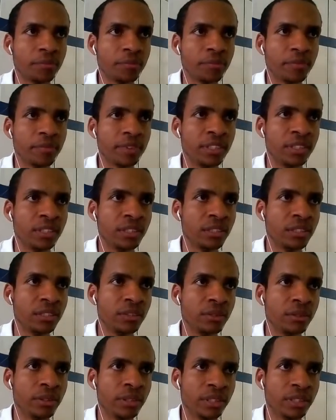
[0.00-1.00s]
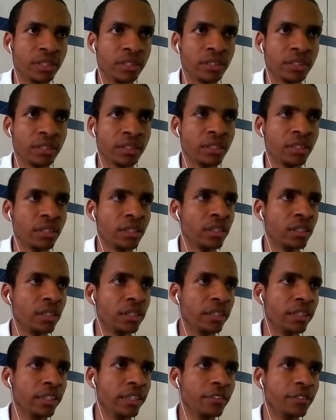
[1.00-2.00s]
it's still
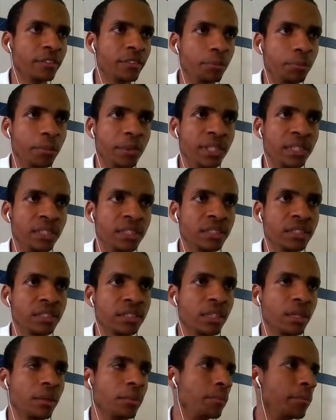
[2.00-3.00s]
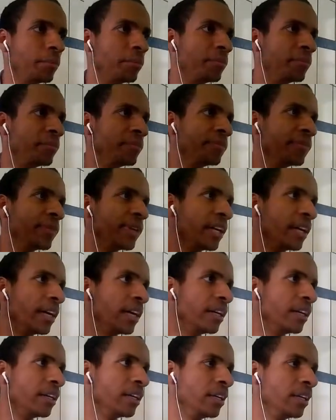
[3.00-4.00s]
giving me some
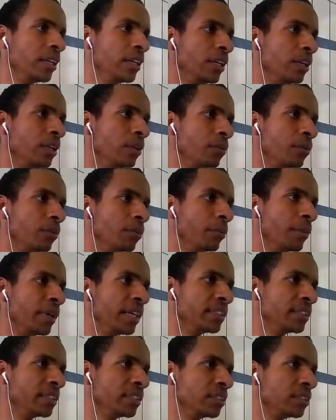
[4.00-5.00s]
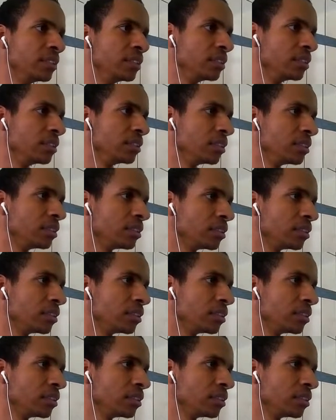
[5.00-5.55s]
error messages.